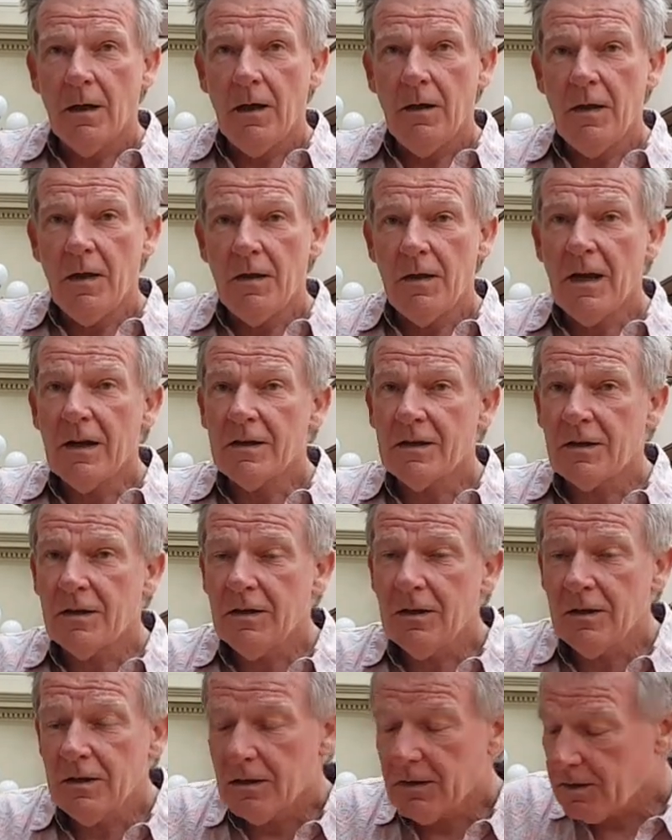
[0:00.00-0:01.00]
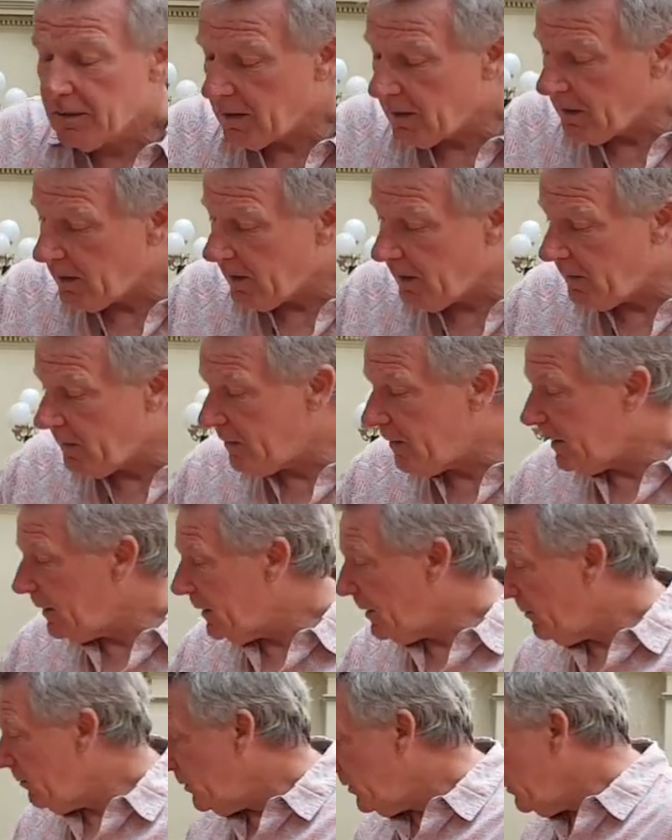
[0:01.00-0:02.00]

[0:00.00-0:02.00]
And then that's a, a thing that